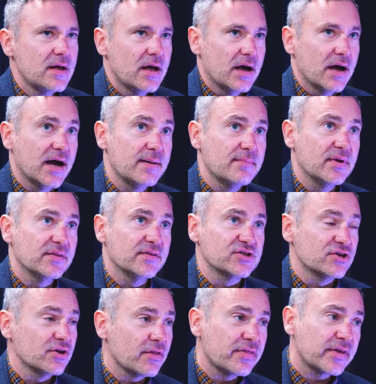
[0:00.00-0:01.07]
There's
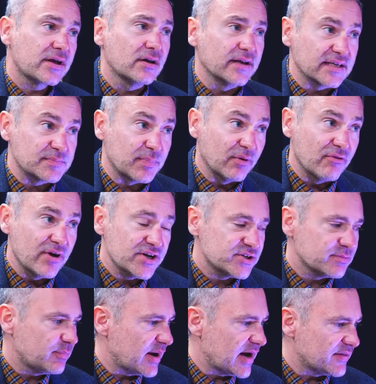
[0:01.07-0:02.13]
another thing called
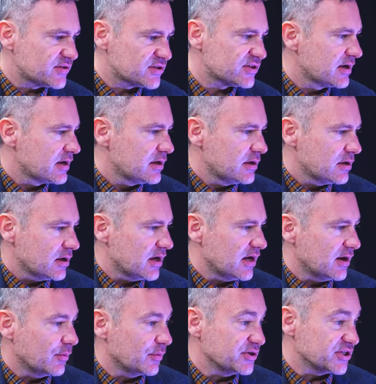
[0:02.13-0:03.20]
exploration paths,
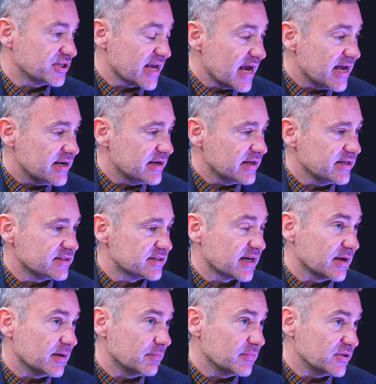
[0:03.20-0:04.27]
which again is kind
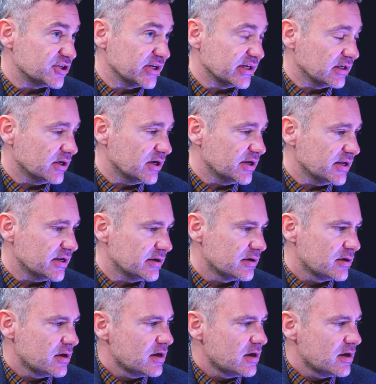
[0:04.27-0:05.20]
of machine learning.